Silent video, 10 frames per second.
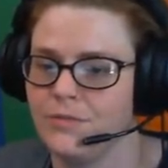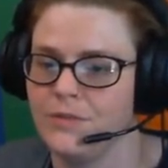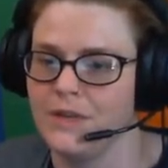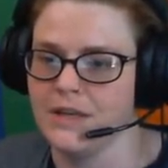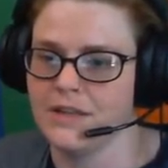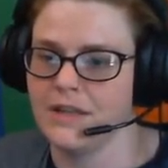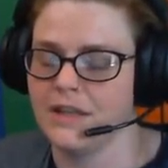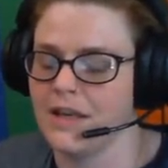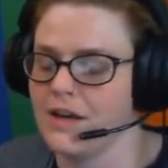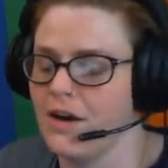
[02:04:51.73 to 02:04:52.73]
think that
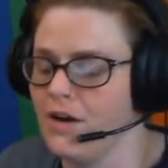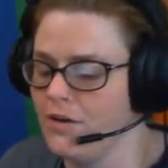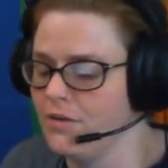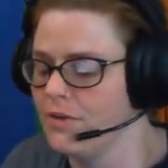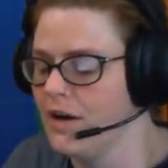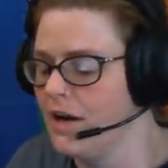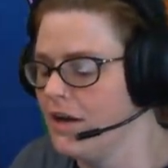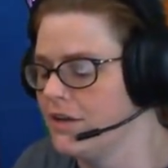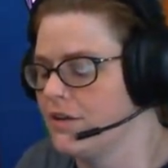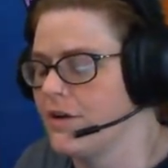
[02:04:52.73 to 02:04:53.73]
like, oh,
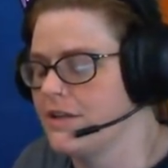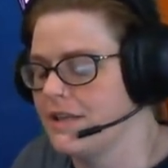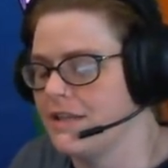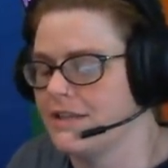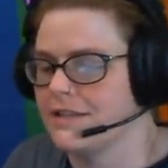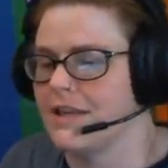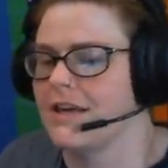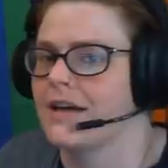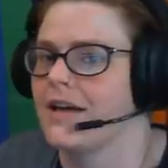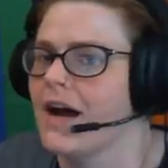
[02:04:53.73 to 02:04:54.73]
you know, I say this
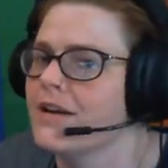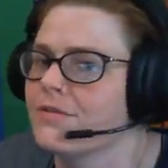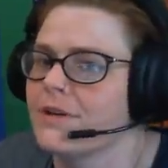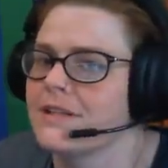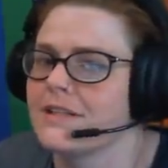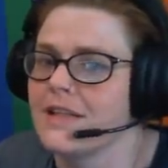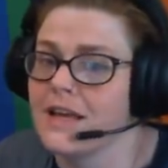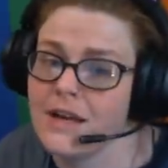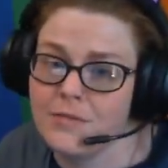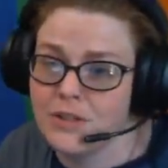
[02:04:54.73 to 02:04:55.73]
like kind of racist thing
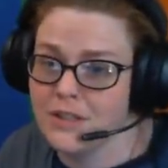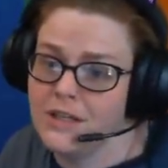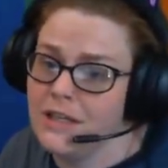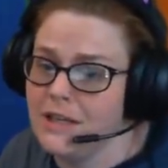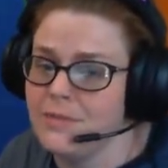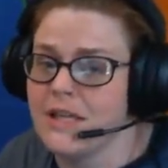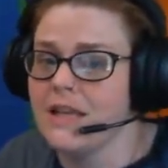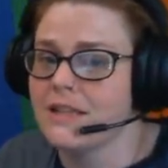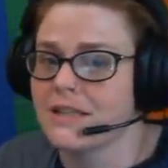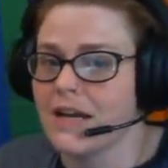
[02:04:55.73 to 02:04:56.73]
and I'm just going to keep
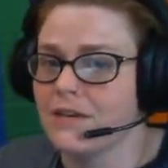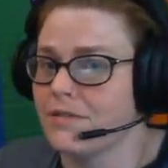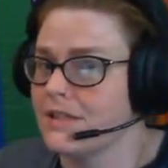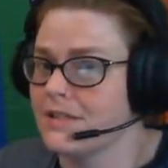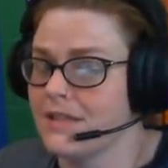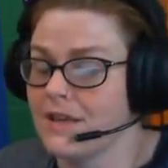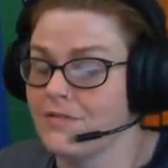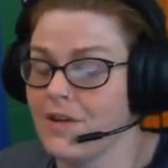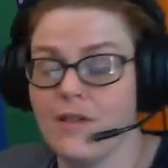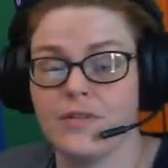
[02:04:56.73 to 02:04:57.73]
saying this kind of racist thing
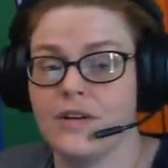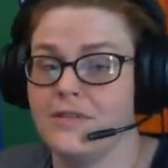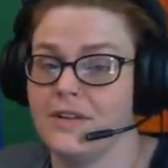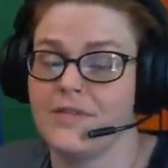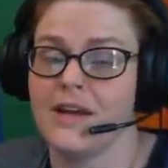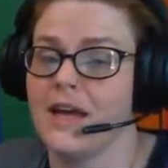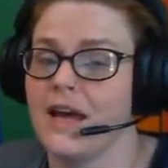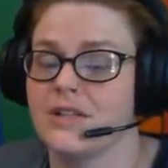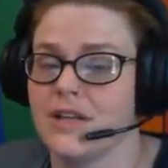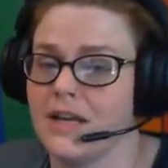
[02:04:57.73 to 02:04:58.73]
forever even if I get
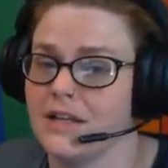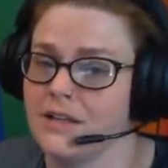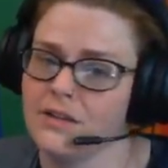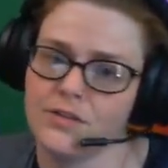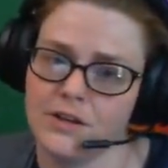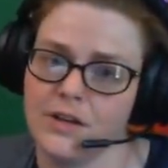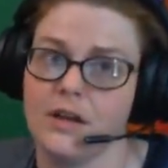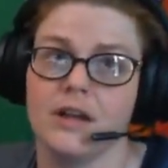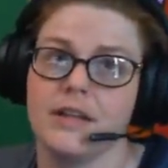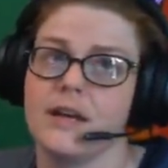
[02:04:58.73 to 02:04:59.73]
educated and learn
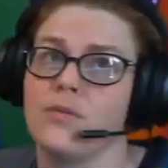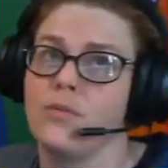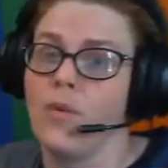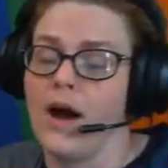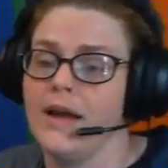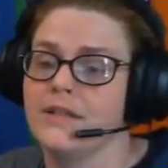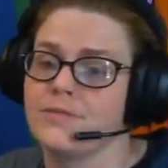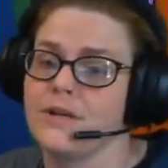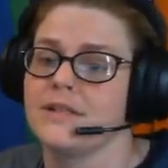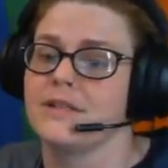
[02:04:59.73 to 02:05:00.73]
like why it's
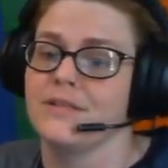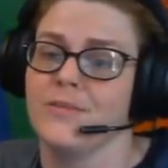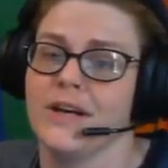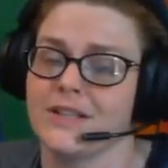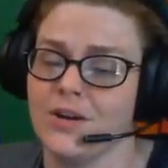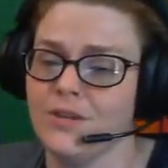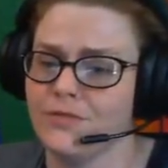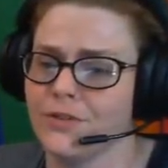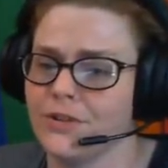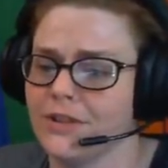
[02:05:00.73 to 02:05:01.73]
racist and why it's
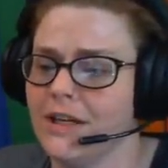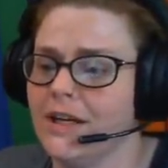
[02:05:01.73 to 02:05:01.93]
hurtful.